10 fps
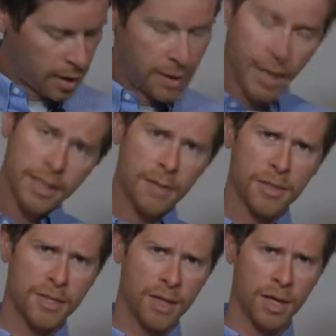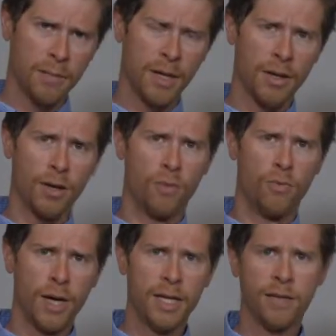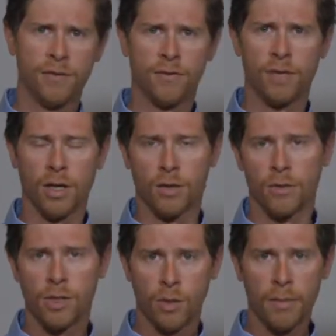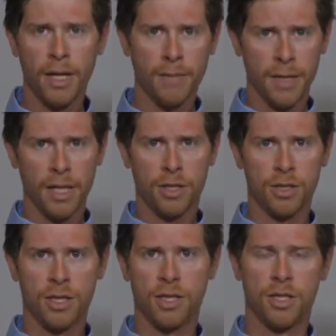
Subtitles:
Next up, let's talk about rate of flow. So we might be interested in